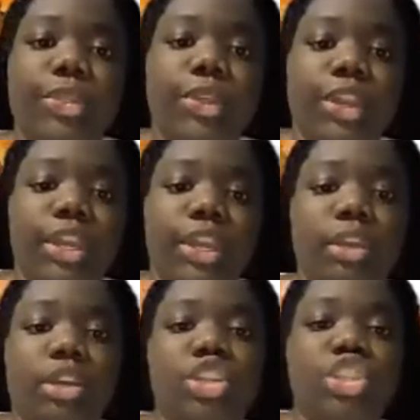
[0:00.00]
thing,
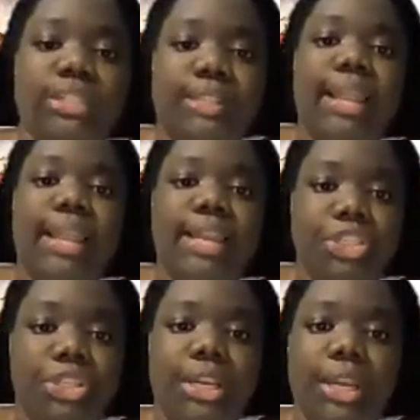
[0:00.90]
she said
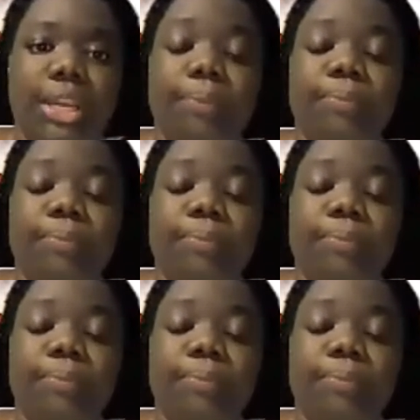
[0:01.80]
allegedly